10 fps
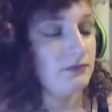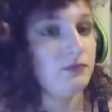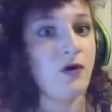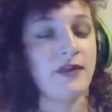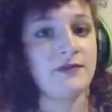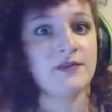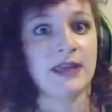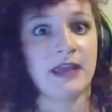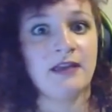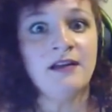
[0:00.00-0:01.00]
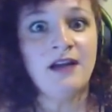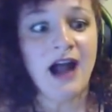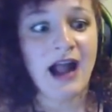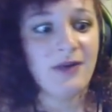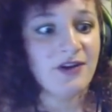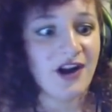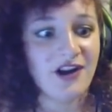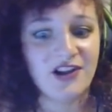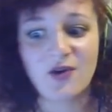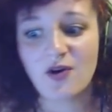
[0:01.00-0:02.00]
whoa, that was squeaky. I will
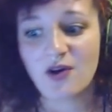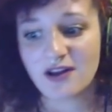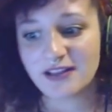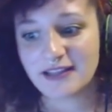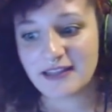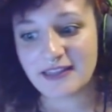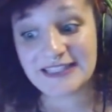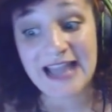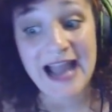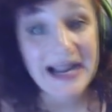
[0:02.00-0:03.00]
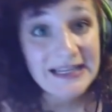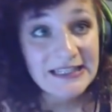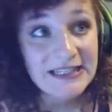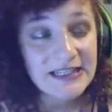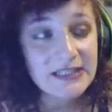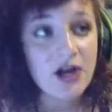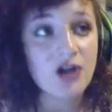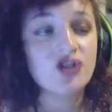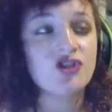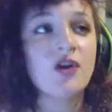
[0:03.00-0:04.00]
argue wholeheartedly that the tactics
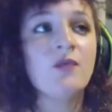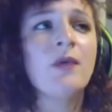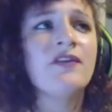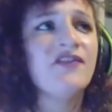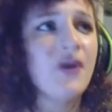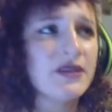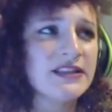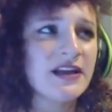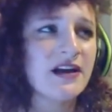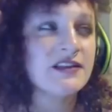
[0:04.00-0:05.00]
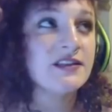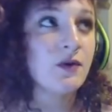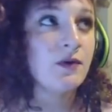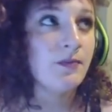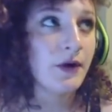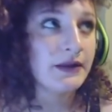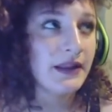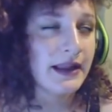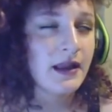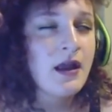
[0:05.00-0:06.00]
are so, and what we're focusing on is so important.
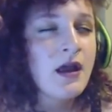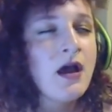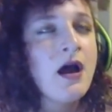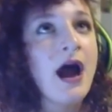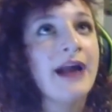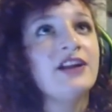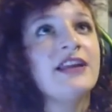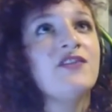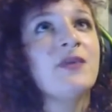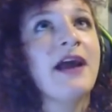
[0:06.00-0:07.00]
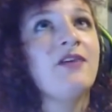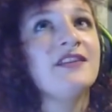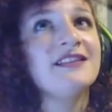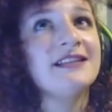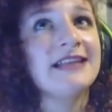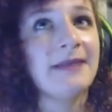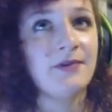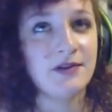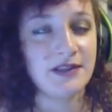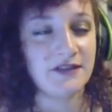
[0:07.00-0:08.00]
Like, I could give you countless
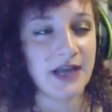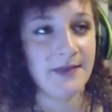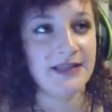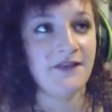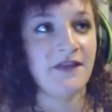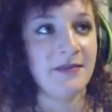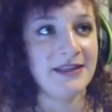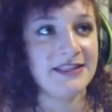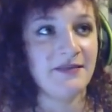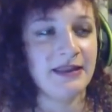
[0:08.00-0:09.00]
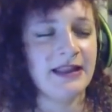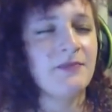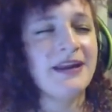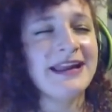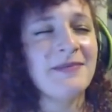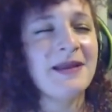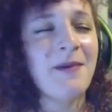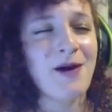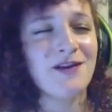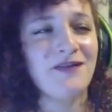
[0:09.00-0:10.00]
examples of times that feminists have been like, "Brittany, be a
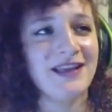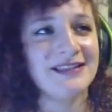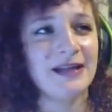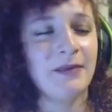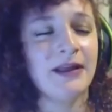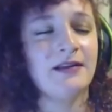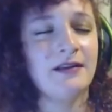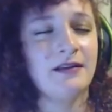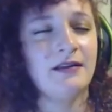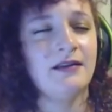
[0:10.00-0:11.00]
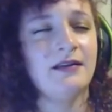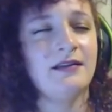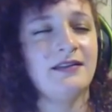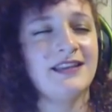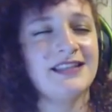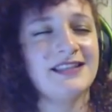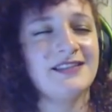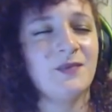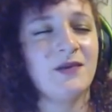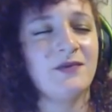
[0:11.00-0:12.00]
part of this," and I'm like, "Uh, this
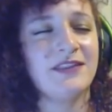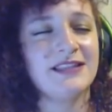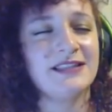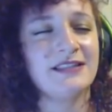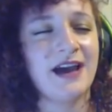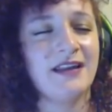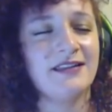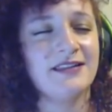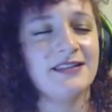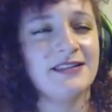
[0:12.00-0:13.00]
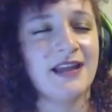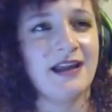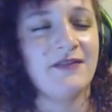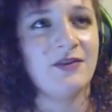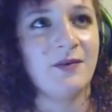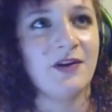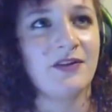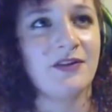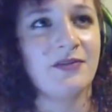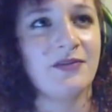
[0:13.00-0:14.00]
isn't what. This is not. This is not even worth
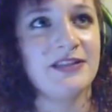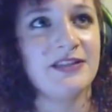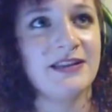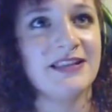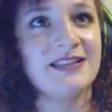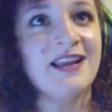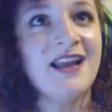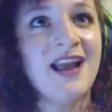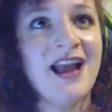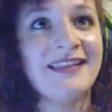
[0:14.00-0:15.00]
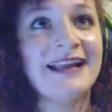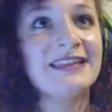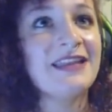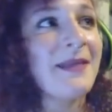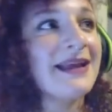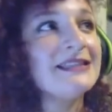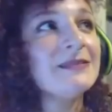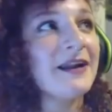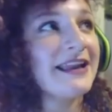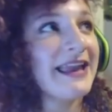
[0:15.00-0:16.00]
my time. Why are we doing?" Right, this? right. Like the man
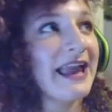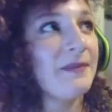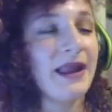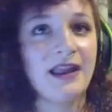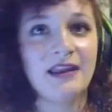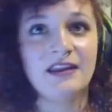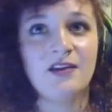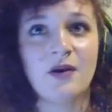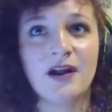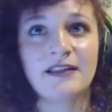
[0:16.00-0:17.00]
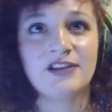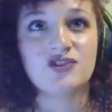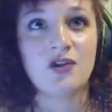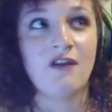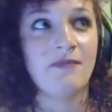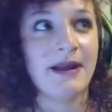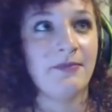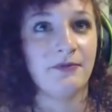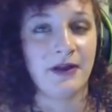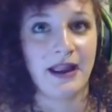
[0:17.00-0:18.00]
spreading campaign in New York, like drove my
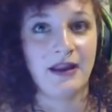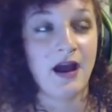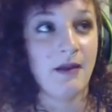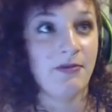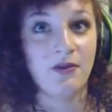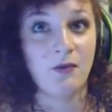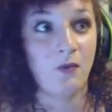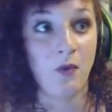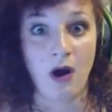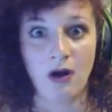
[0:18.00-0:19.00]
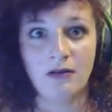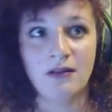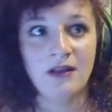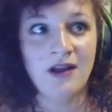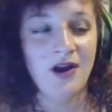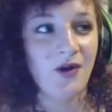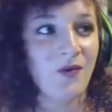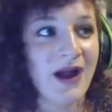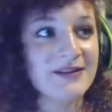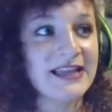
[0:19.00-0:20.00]
brain up the wall. Yeah.
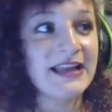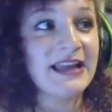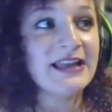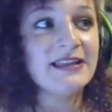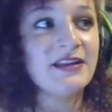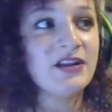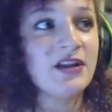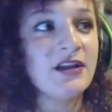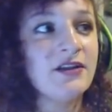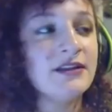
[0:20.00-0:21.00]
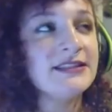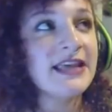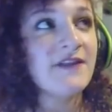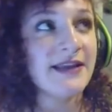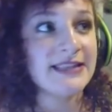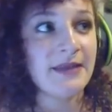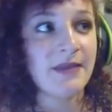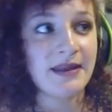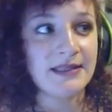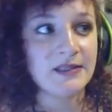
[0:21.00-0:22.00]
Where I was like, it, instead of asking
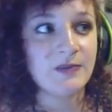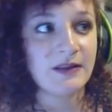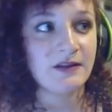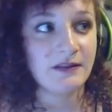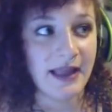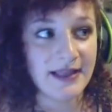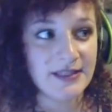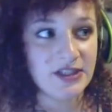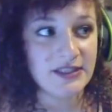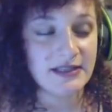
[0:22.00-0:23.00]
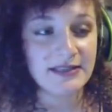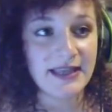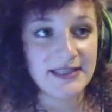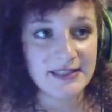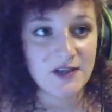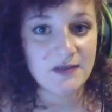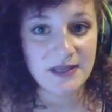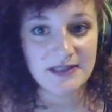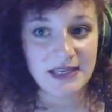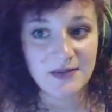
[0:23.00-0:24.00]
men not to spread their legs, just say, "Excuse
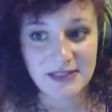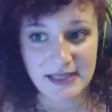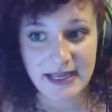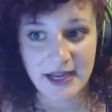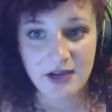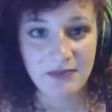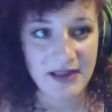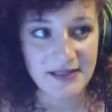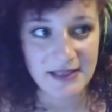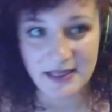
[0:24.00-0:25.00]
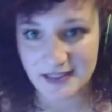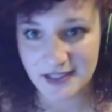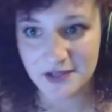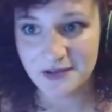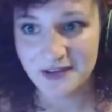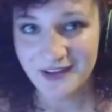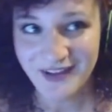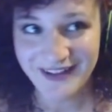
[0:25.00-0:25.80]
me, is anyone sitting here? May I sit next to you?" Mm-hmm.